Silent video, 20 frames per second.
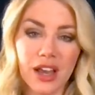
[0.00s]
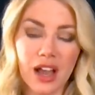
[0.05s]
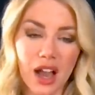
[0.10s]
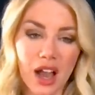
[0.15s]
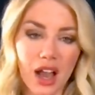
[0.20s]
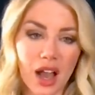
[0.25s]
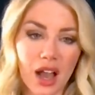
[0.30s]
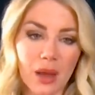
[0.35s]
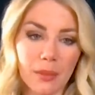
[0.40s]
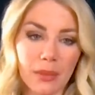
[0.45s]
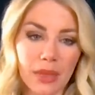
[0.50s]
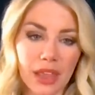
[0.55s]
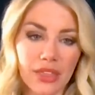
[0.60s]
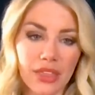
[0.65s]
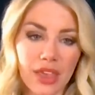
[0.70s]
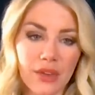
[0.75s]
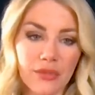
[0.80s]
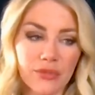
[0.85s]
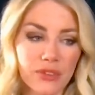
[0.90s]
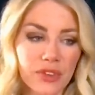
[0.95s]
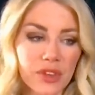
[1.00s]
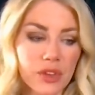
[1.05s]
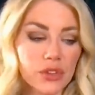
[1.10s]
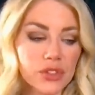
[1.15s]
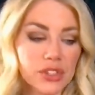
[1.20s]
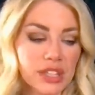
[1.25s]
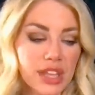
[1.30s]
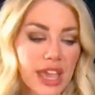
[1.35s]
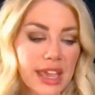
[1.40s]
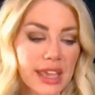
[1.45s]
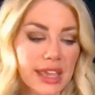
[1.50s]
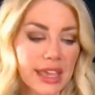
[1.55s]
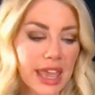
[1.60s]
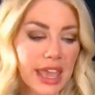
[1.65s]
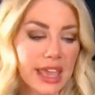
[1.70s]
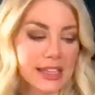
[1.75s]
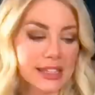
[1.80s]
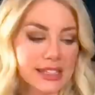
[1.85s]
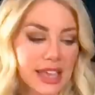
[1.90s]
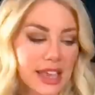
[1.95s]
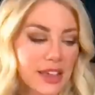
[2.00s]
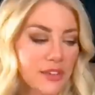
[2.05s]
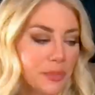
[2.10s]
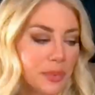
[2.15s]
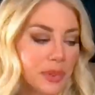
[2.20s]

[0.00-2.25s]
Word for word: Um, that feels like a safe